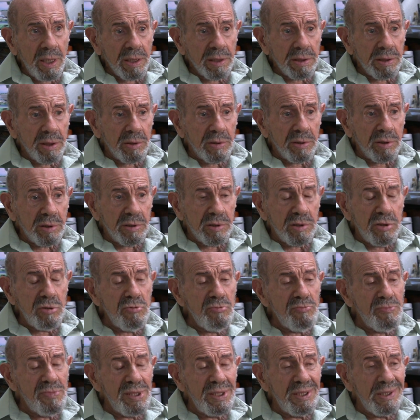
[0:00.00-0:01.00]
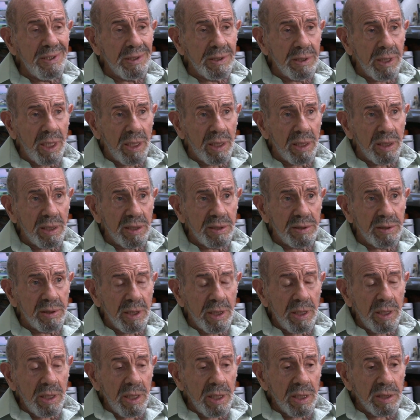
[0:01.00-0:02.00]
So the $2 million
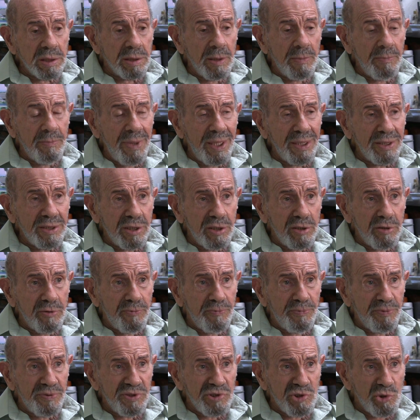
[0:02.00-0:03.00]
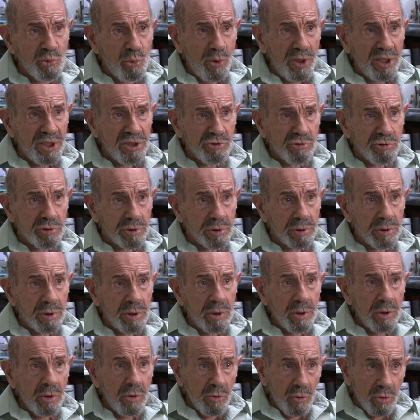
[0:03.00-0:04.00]
is a method of persuasion
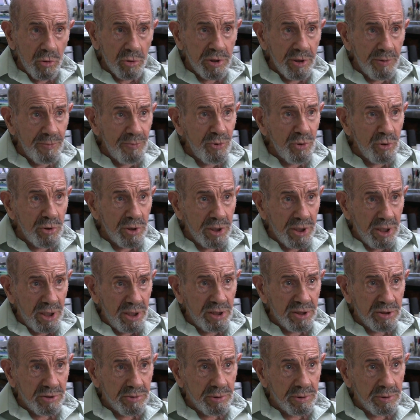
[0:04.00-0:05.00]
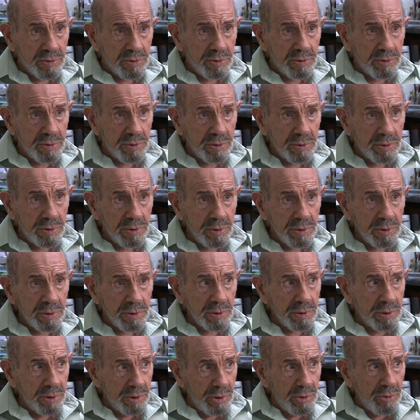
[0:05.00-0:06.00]
or communication.
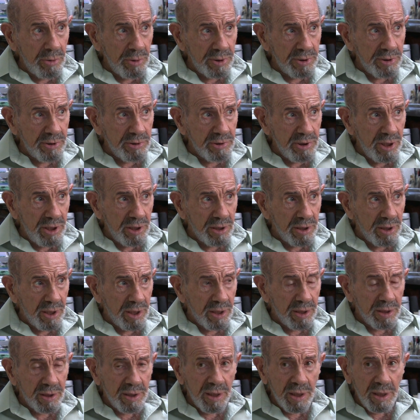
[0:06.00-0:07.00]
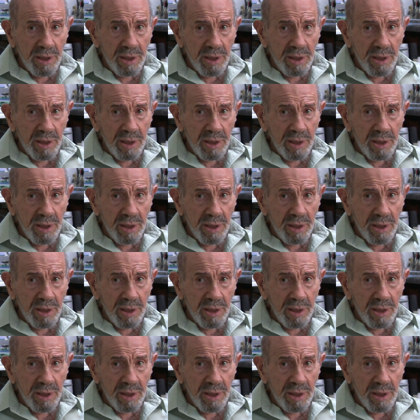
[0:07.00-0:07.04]
Do you understand that?